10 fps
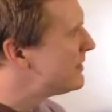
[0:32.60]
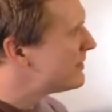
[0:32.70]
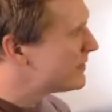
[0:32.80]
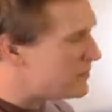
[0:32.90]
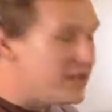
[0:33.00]

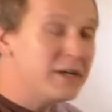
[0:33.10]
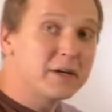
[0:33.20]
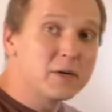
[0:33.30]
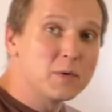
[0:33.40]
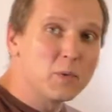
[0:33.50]
From
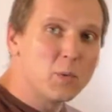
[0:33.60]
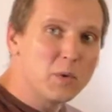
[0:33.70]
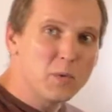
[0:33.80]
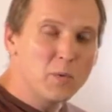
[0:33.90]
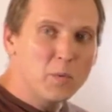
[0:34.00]
there,
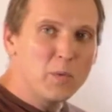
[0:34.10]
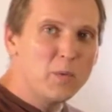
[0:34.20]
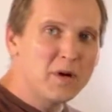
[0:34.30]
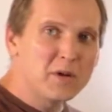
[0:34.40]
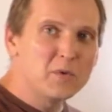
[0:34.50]
we
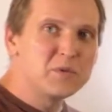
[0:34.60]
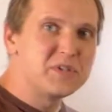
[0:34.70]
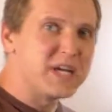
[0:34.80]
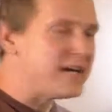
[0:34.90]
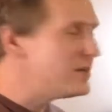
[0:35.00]
want to go
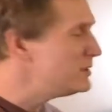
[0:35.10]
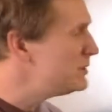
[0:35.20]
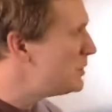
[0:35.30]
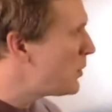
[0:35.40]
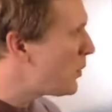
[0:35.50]
down
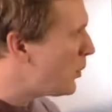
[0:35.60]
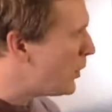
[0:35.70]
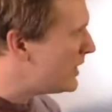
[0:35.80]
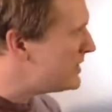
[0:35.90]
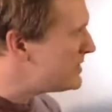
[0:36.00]

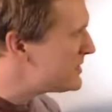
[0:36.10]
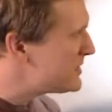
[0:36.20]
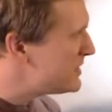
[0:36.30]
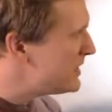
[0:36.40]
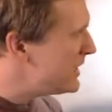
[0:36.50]

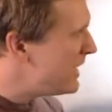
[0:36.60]
once,